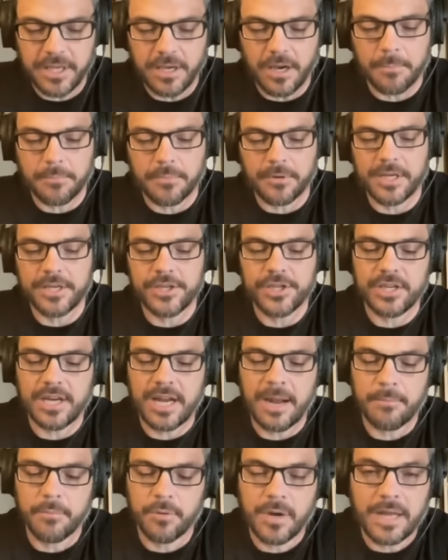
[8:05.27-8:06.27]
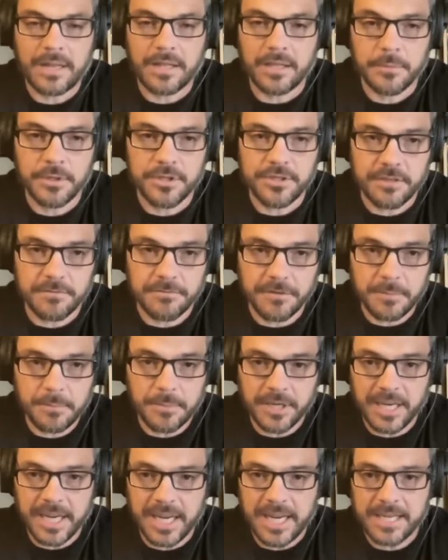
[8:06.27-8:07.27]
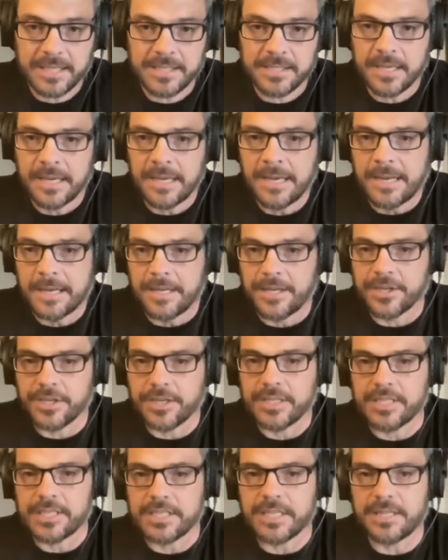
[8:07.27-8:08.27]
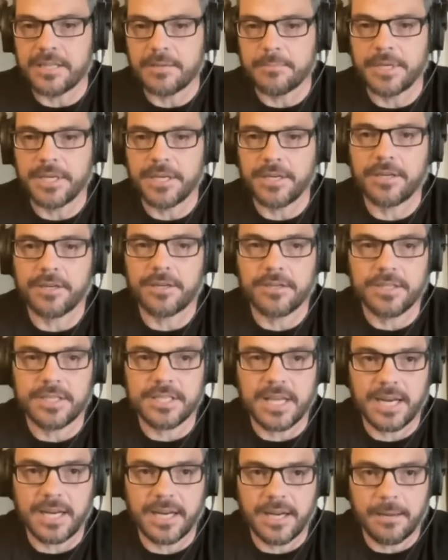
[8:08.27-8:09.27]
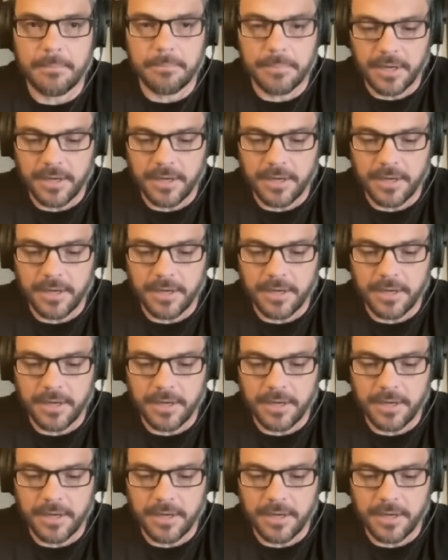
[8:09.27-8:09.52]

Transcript: operation, Abu Ali Mustafa brigades. You're going to see them here setting up